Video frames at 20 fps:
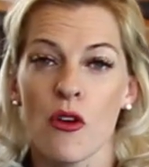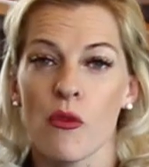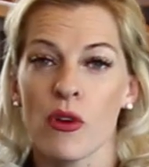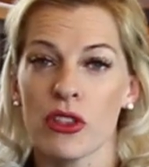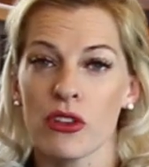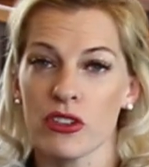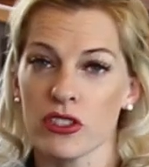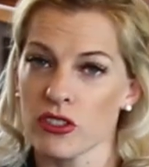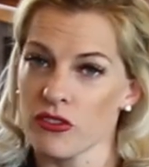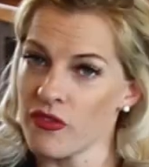
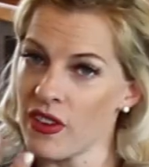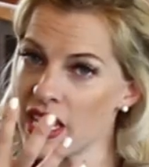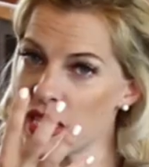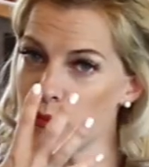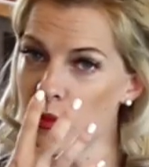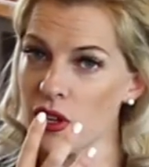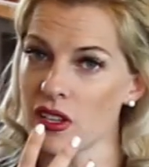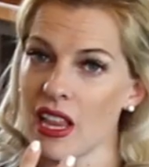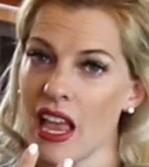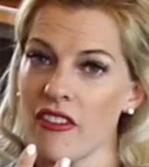whether it's a
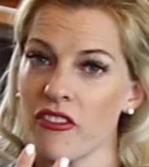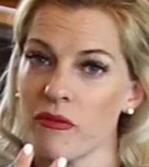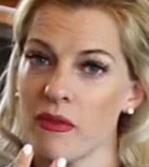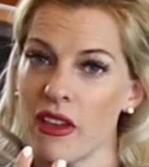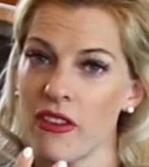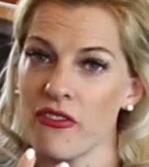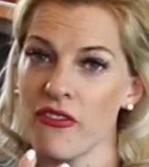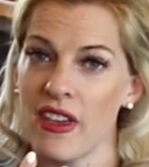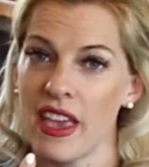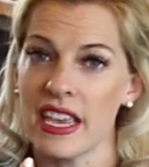Facebook Live in
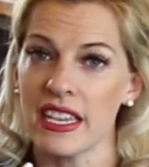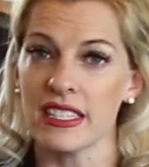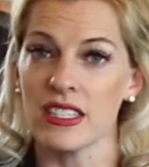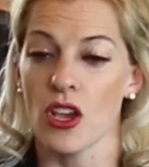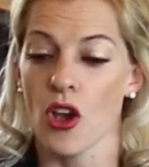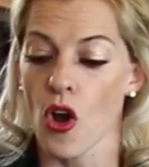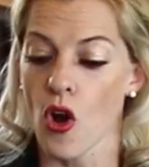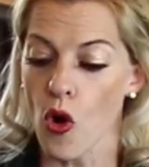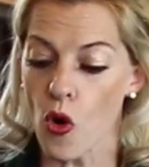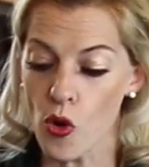my face
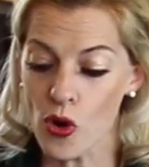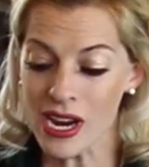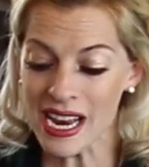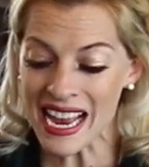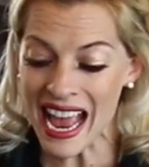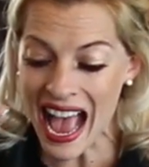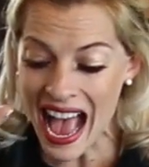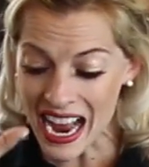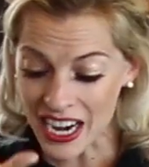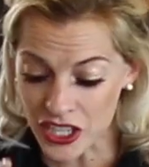or
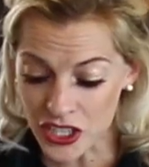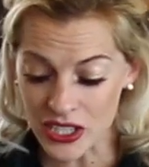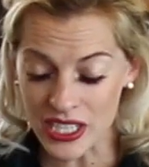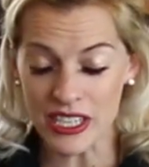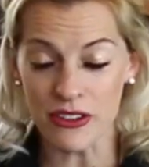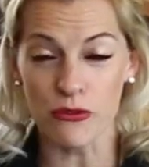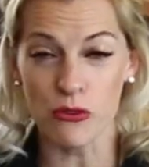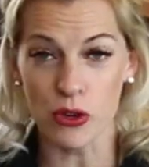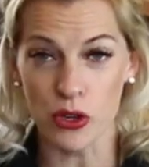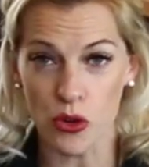it
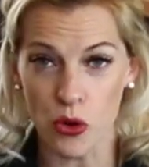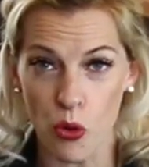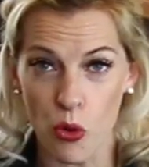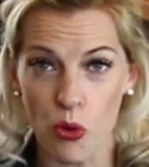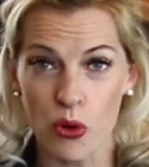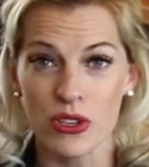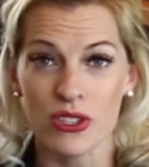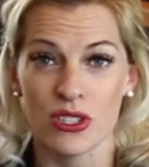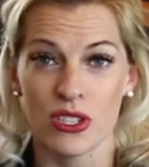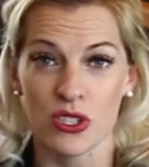actually
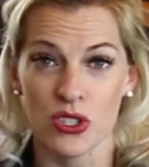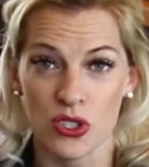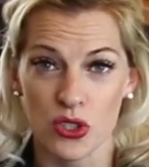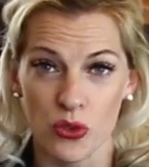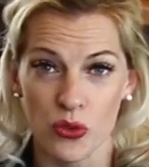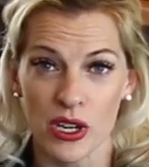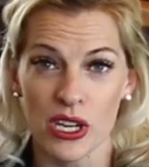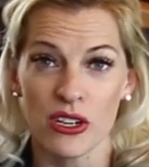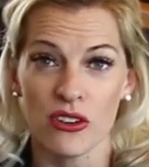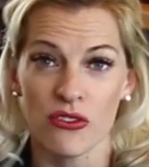records the
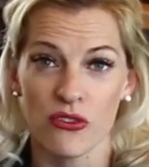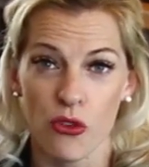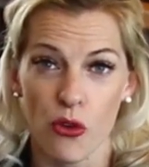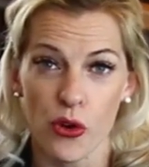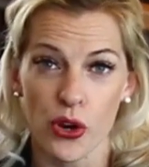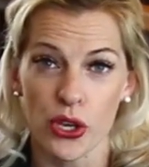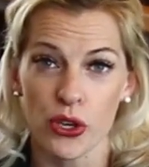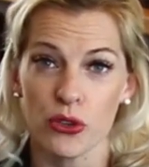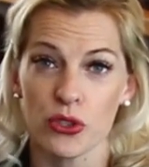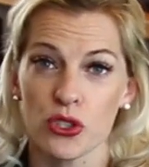screen
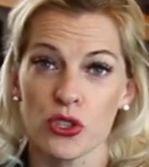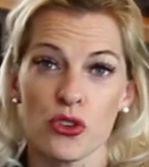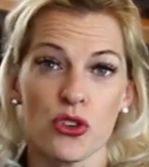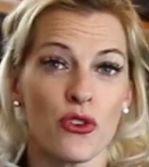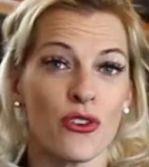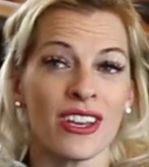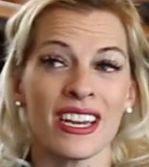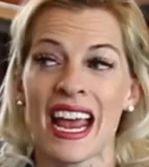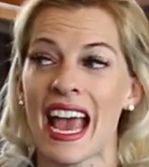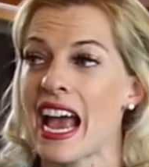for you so
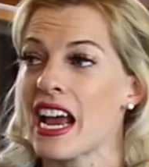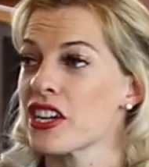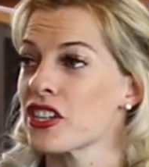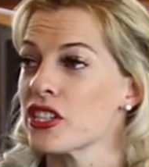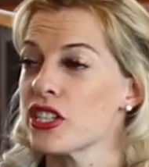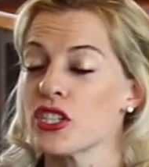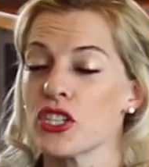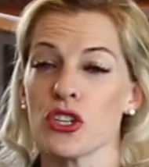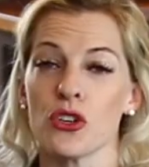you can actually